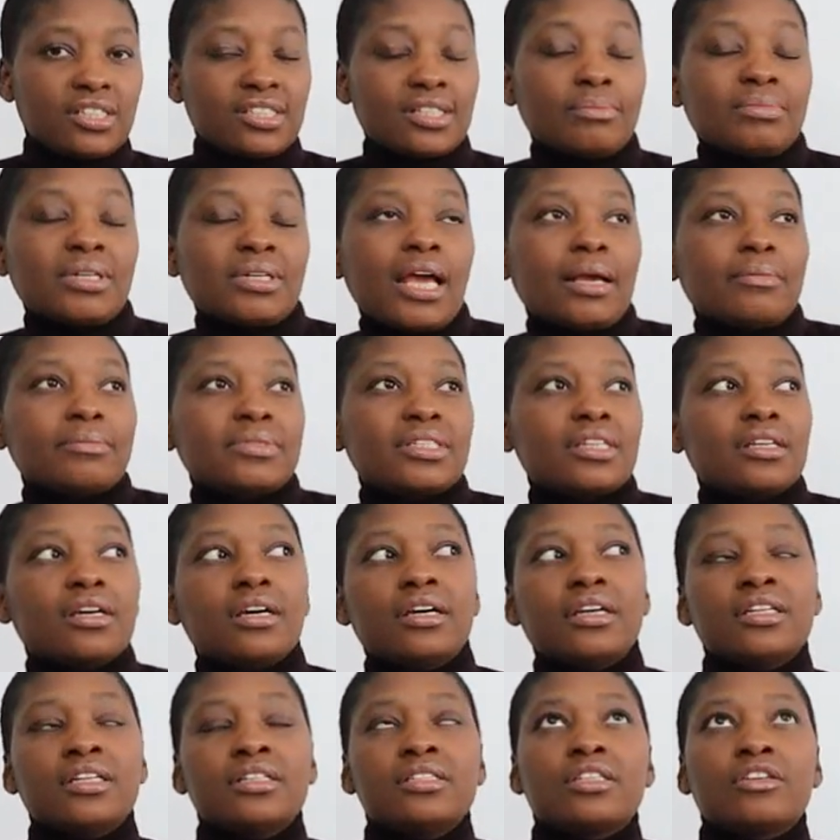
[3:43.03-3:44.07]
Sometimes
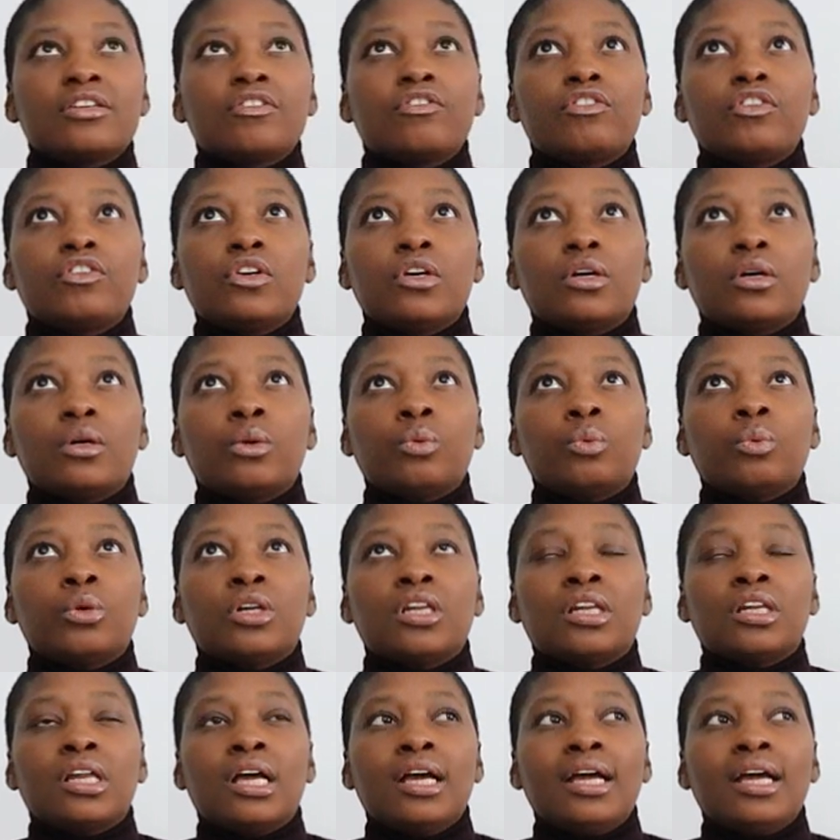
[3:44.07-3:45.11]
the interviewer
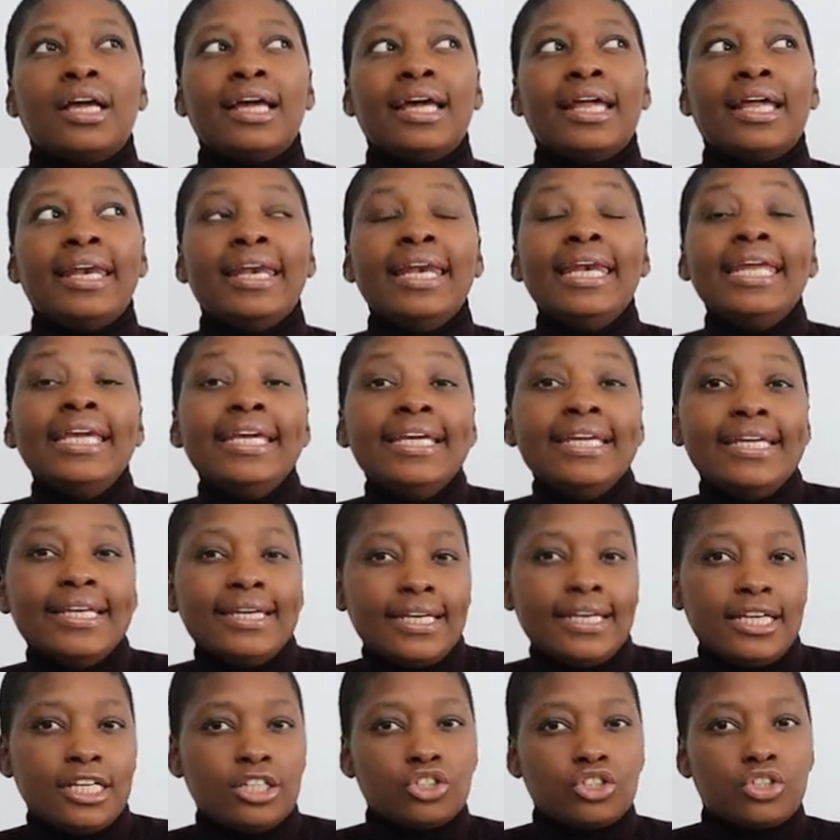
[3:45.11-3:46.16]
will
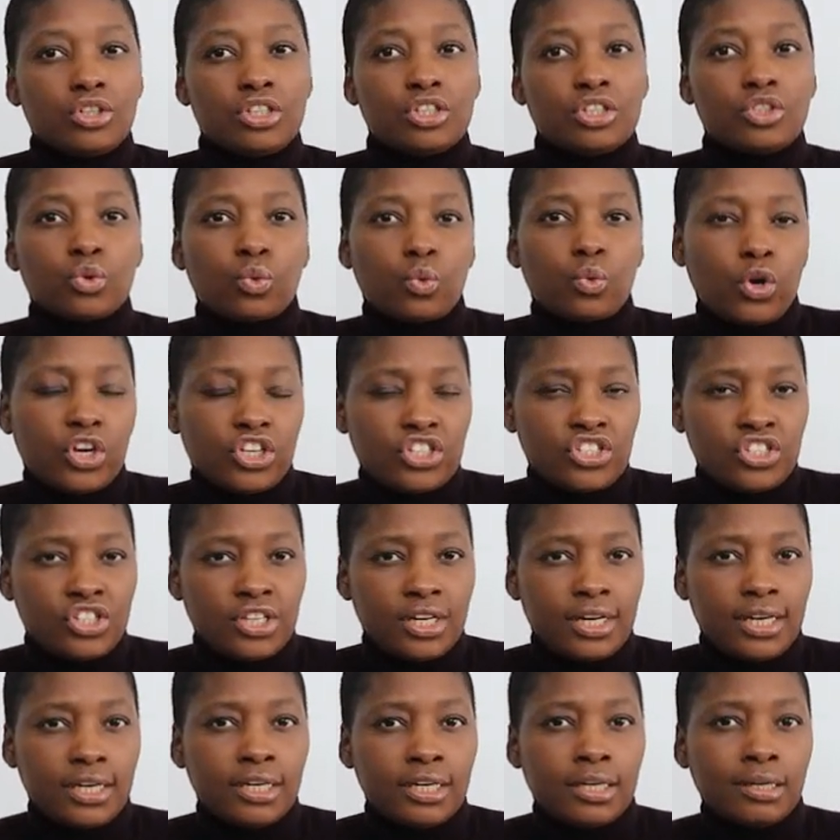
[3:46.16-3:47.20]
lean into this
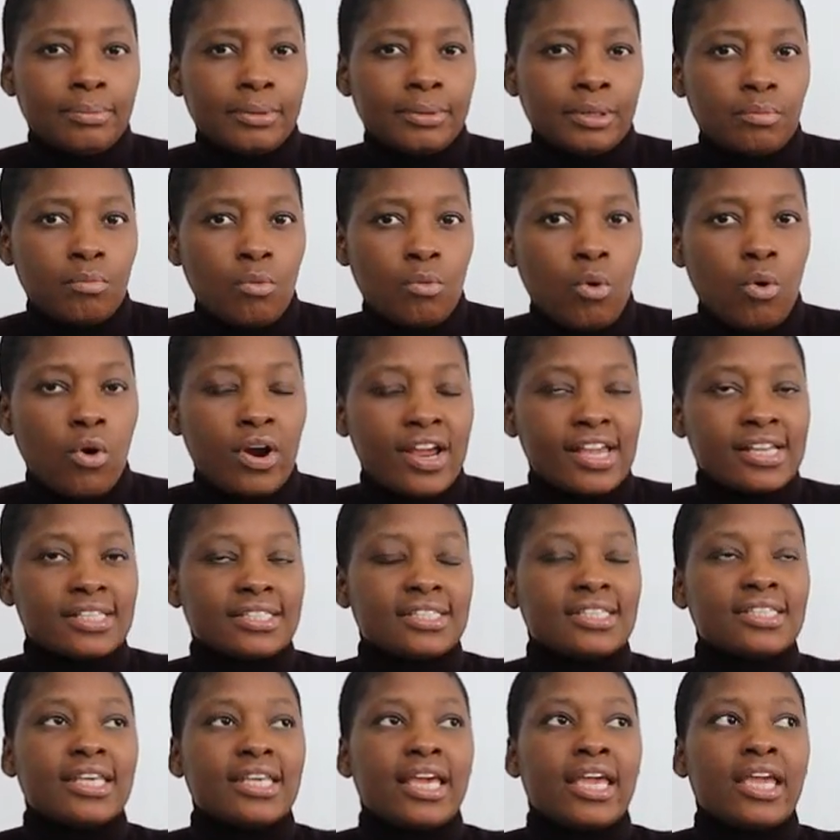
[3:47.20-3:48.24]
question a little bit more
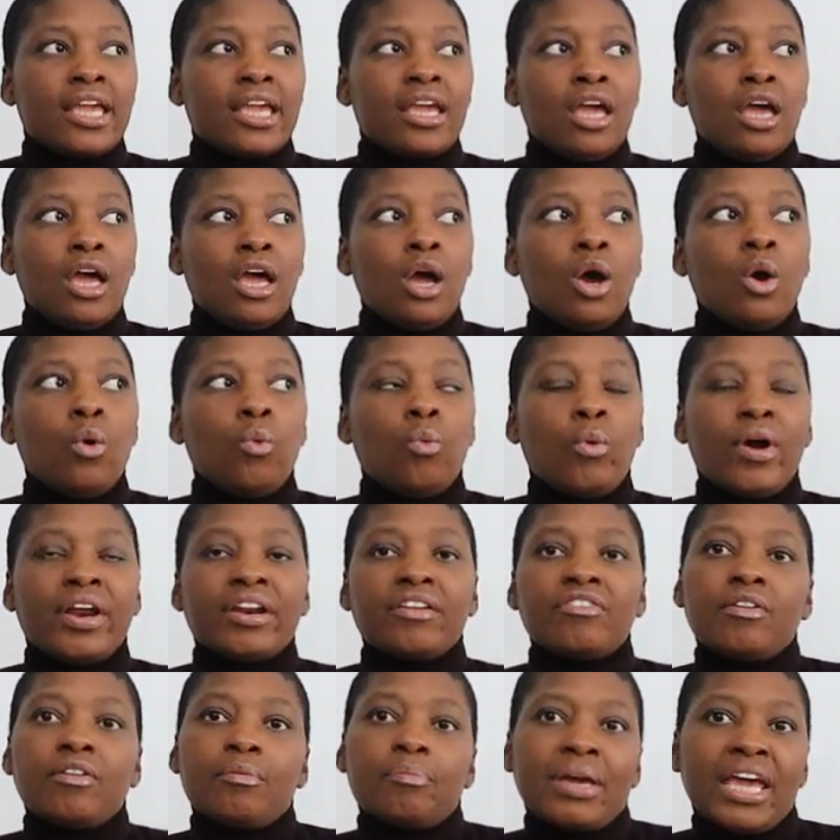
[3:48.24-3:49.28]
and say, What
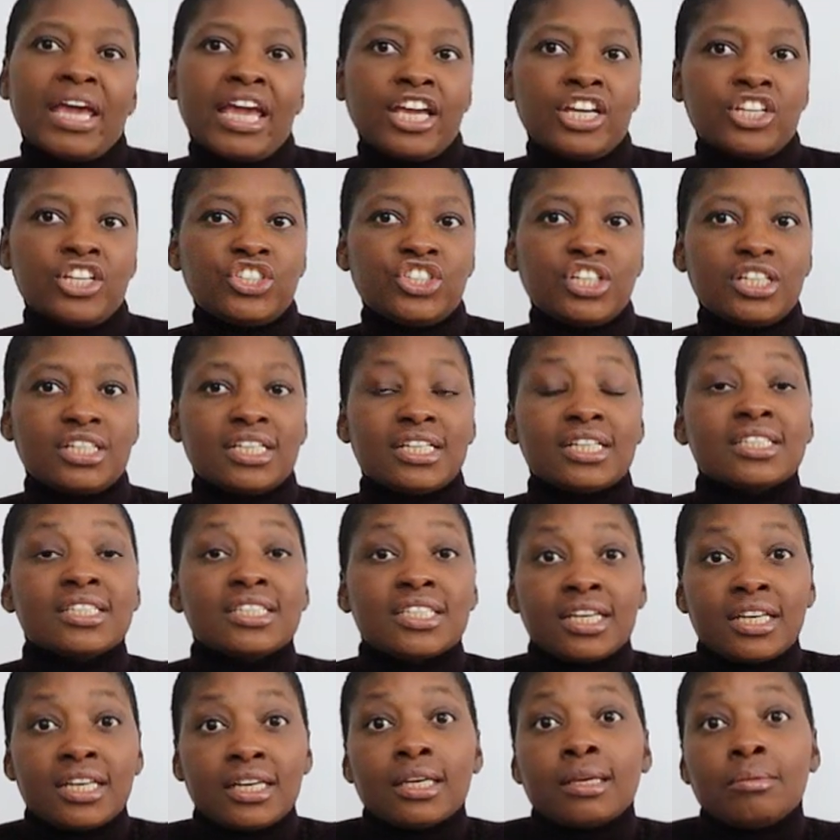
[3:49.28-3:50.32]
if a patient
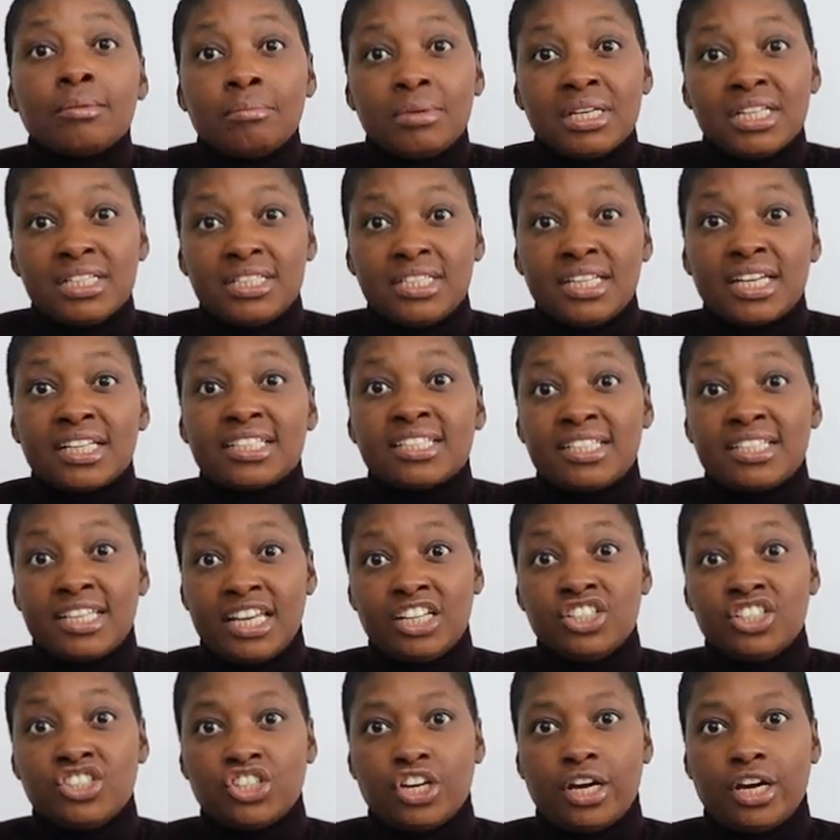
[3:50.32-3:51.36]
is in immediate
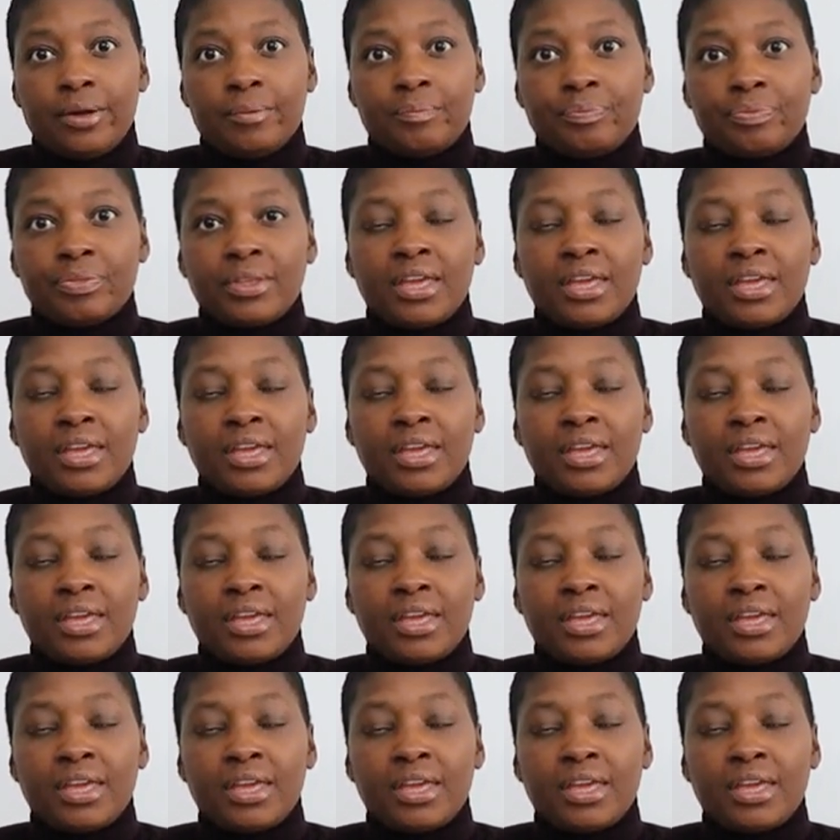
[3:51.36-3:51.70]
danger?